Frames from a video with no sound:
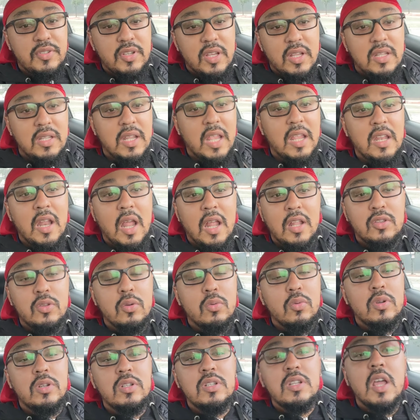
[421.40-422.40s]
shit and they not
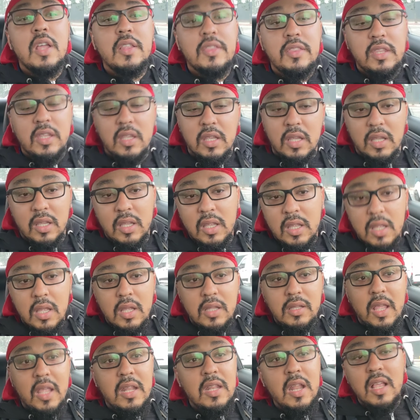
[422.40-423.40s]
doing nothing.
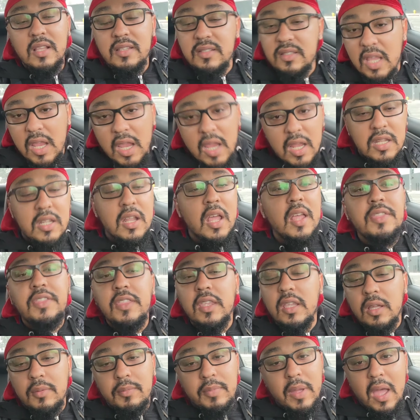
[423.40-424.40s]
They not saying
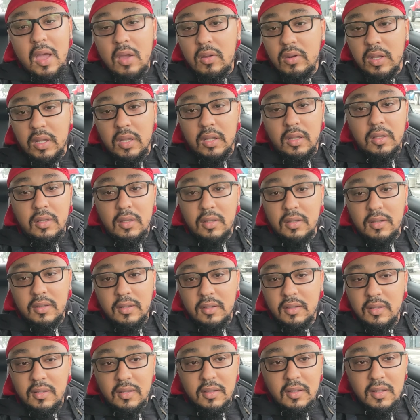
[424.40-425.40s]
nothing about it.
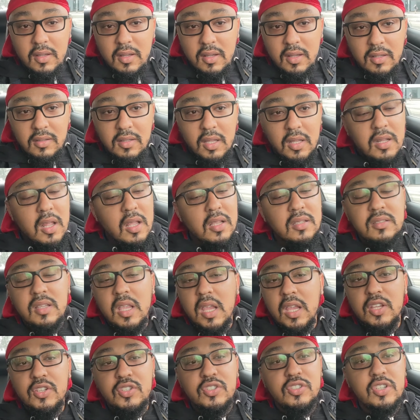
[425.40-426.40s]
They not
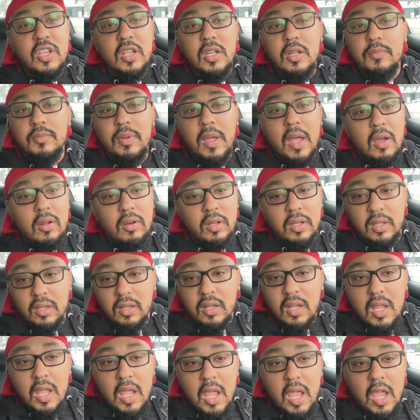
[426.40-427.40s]
saying shit about it.
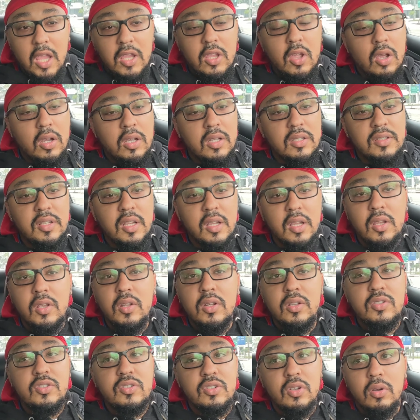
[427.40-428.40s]
And y'all
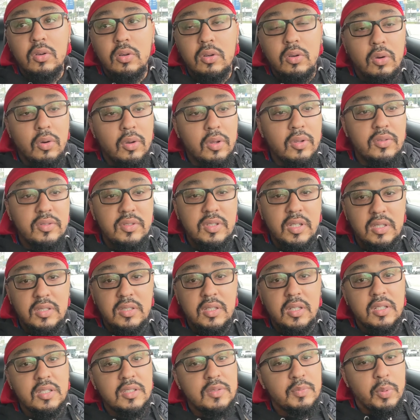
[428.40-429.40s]
continue to show loyalty
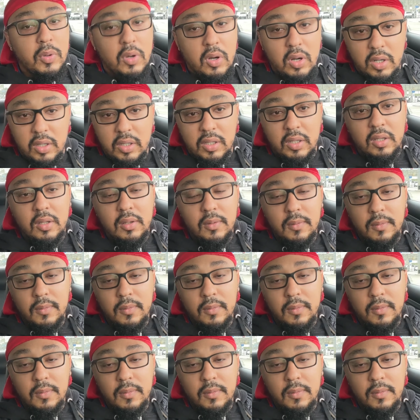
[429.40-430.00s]
to this party.